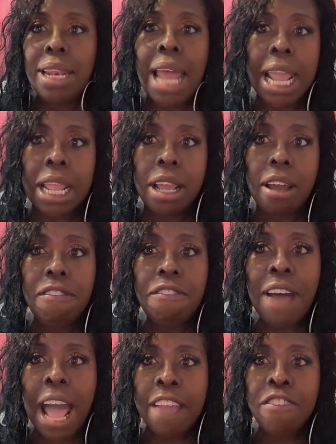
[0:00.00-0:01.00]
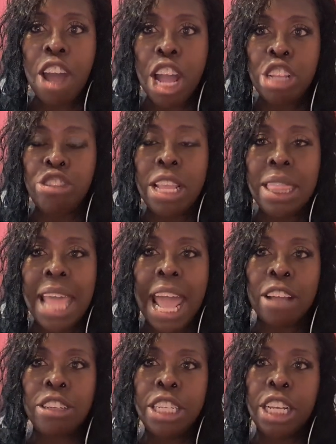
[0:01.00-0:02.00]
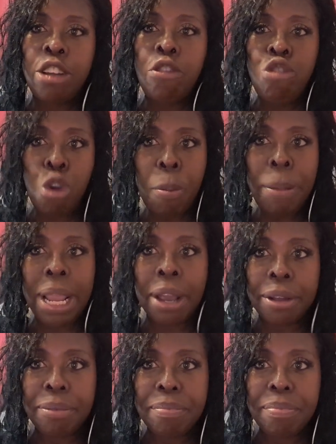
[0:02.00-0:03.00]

like 500,000 rupiah.